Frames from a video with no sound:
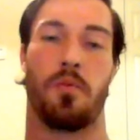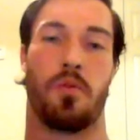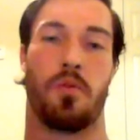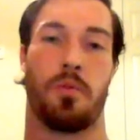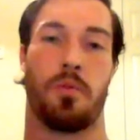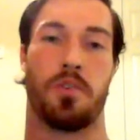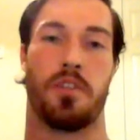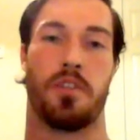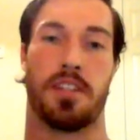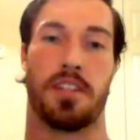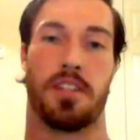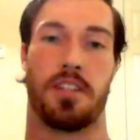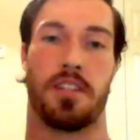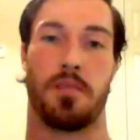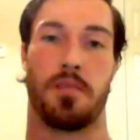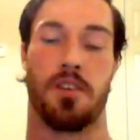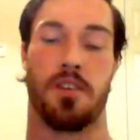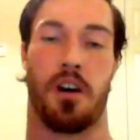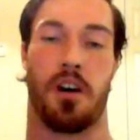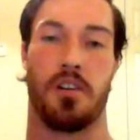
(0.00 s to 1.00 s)
were projected
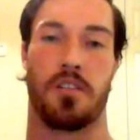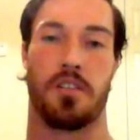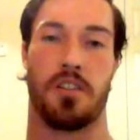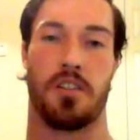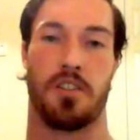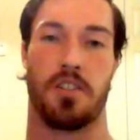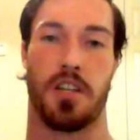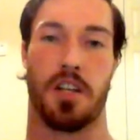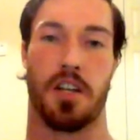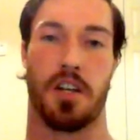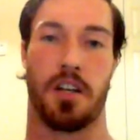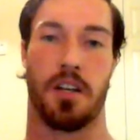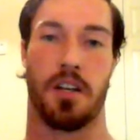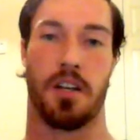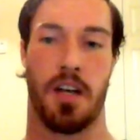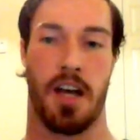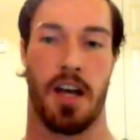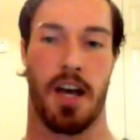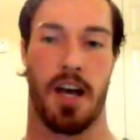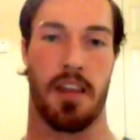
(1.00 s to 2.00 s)
to be starters this
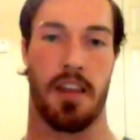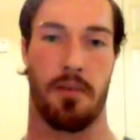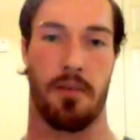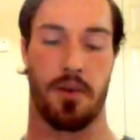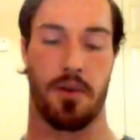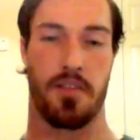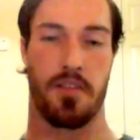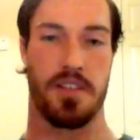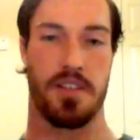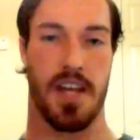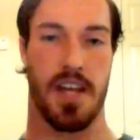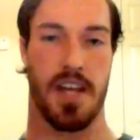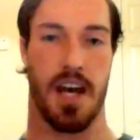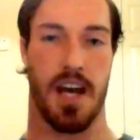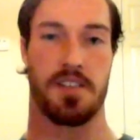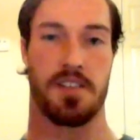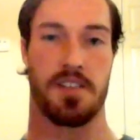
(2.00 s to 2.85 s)
year. Had the previous staff